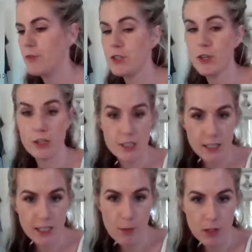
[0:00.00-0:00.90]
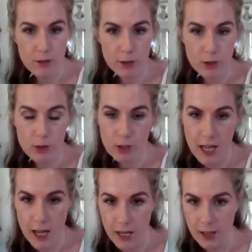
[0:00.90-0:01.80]
So just a couple of little
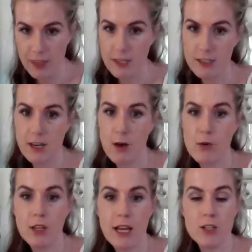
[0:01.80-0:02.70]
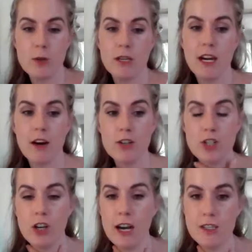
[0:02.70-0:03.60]
things that I would like to encourage
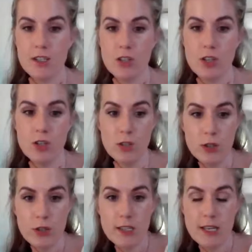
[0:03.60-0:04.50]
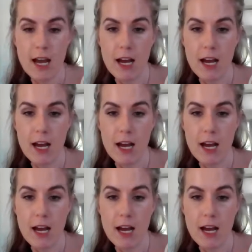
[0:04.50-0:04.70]
you guys to use